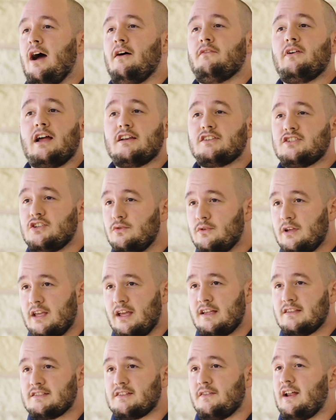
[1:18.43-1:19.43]
I've got two
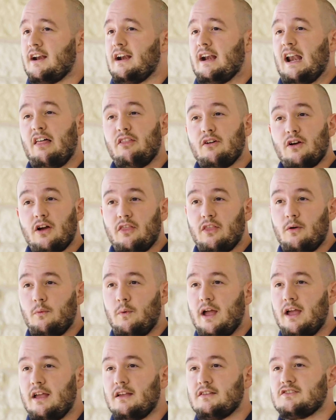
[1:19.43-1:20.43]
kids, I've got another on the
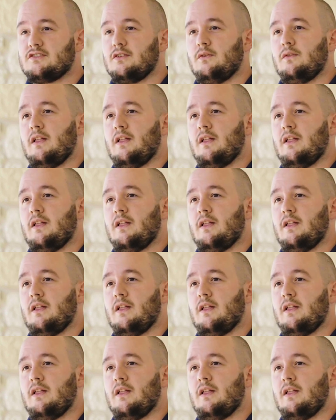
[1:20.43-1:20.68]
way. So